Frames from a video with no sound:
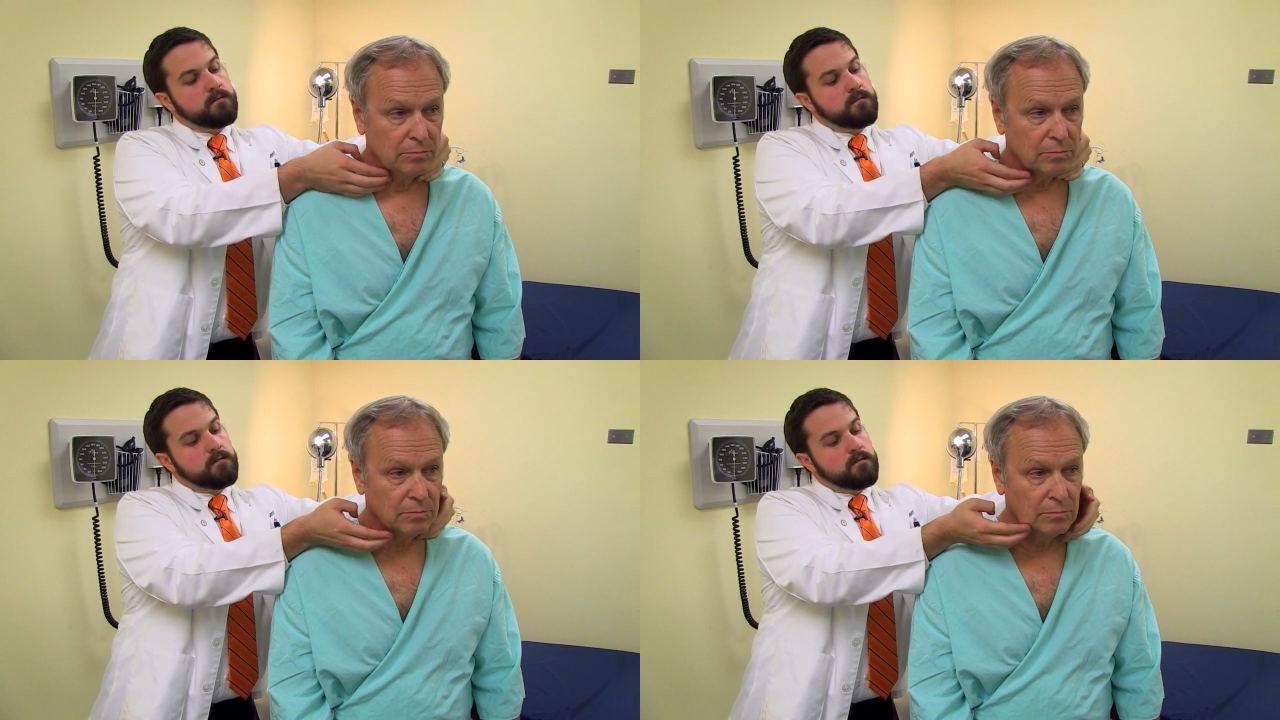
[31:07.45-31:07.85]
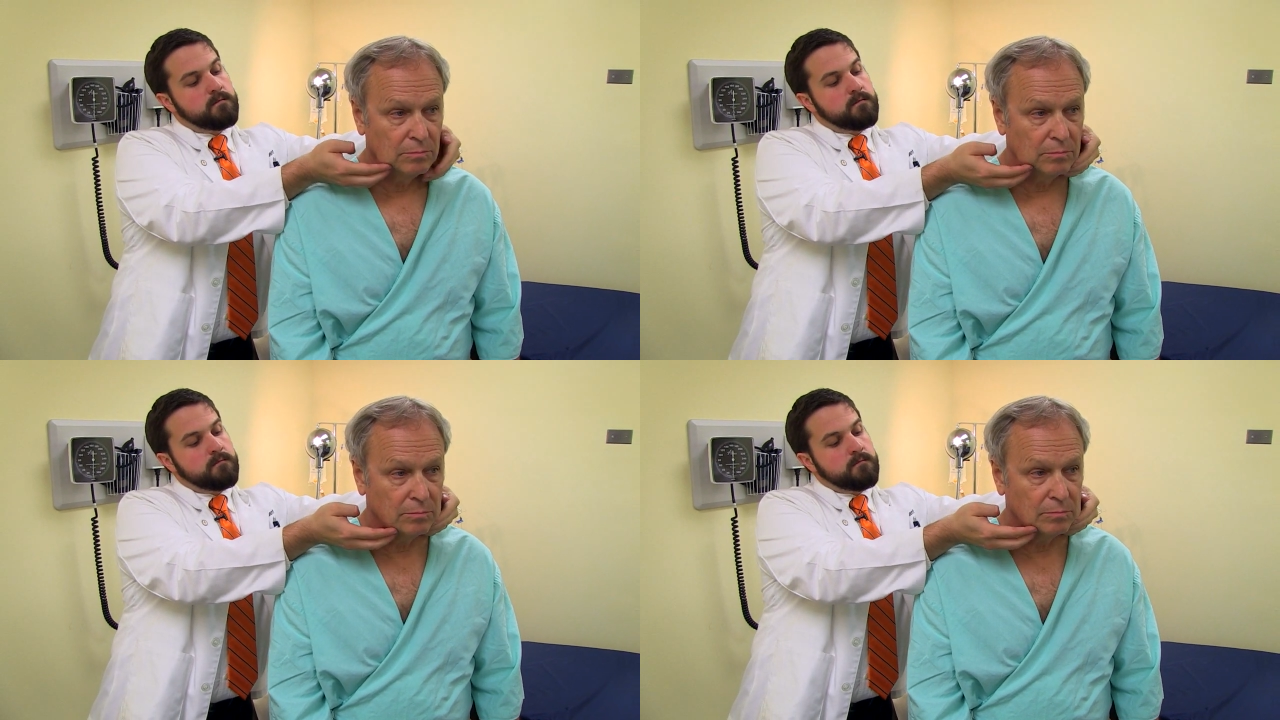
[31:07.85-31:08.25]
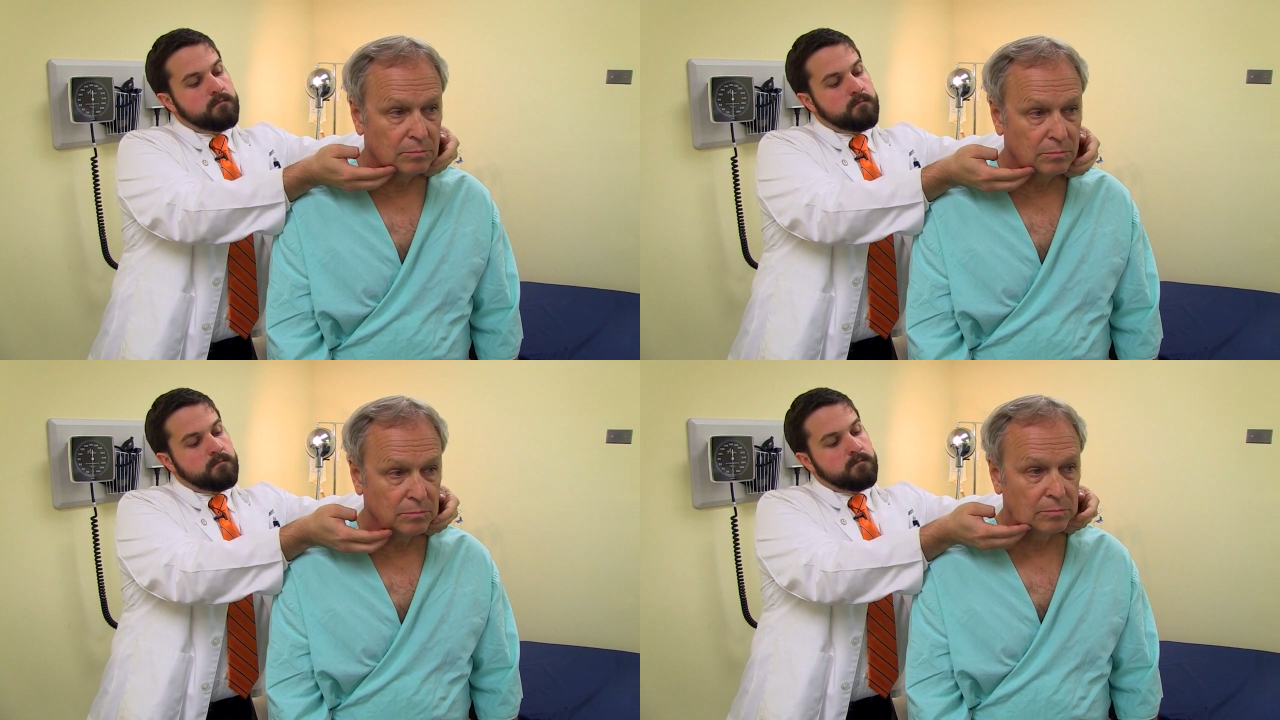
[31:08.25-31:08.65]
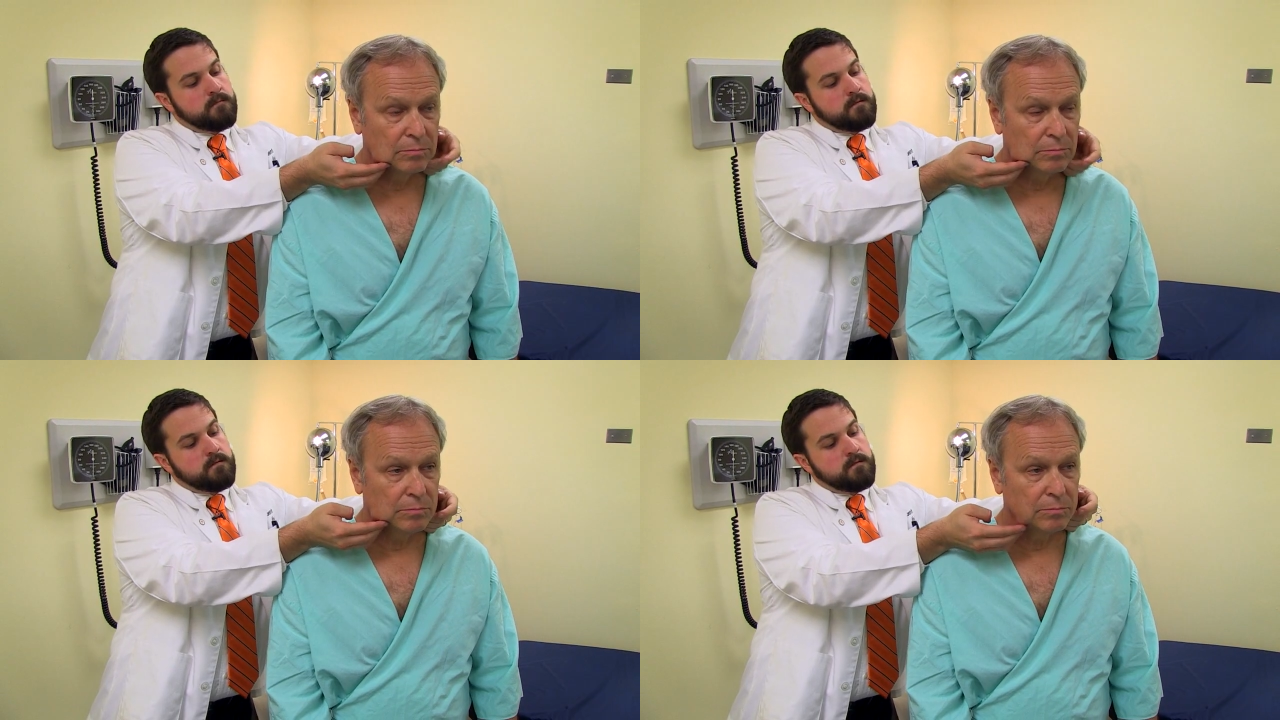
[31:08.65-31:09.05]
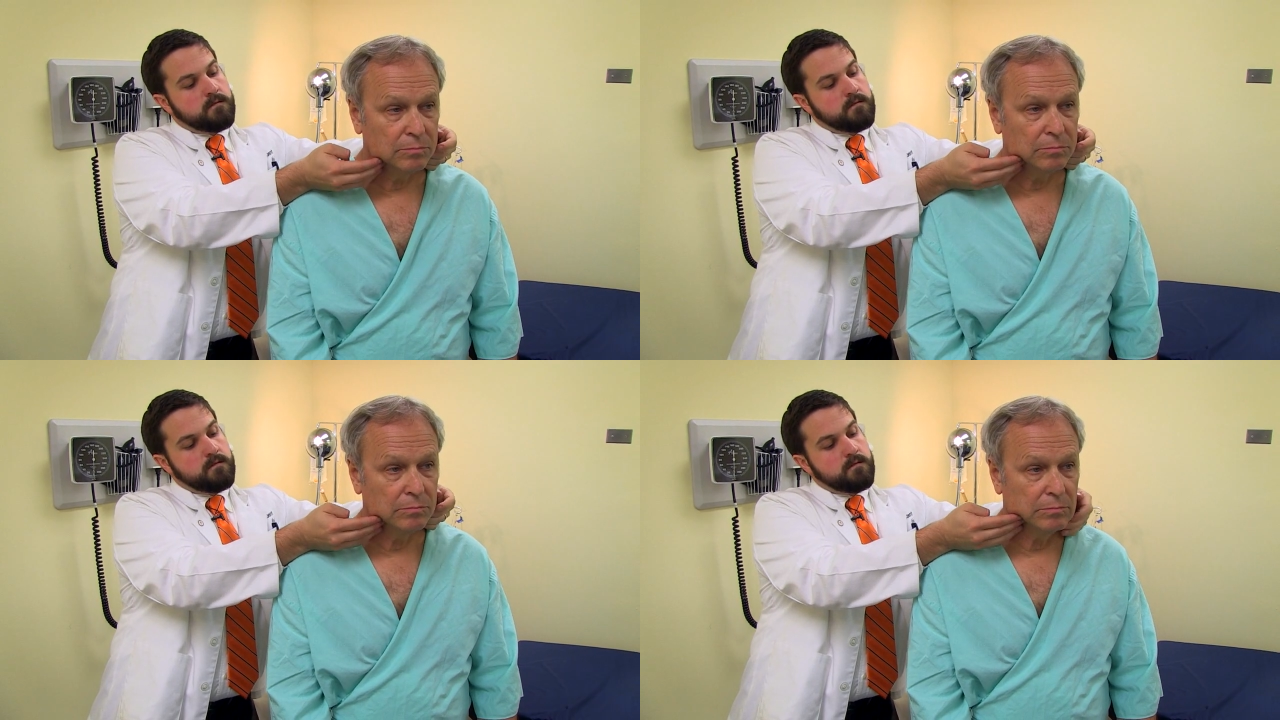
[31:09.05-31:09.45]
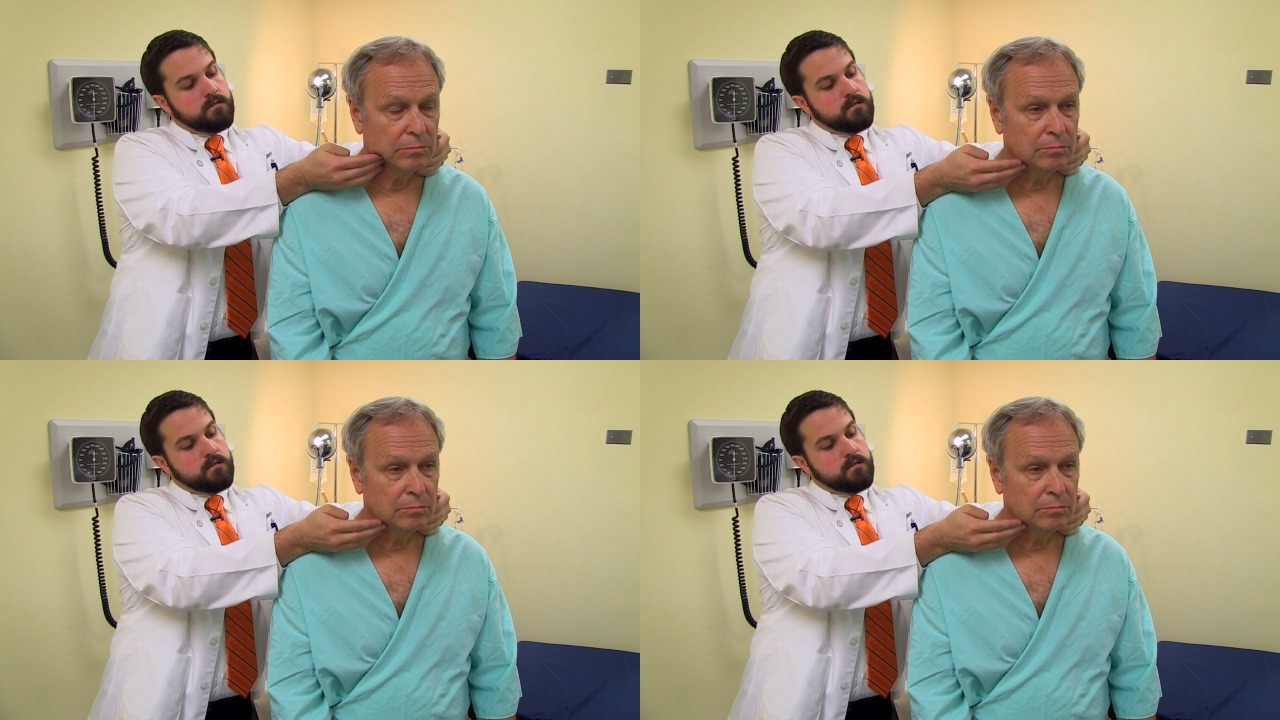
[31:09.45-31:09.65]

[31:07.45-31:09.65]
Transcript: (no one is talking)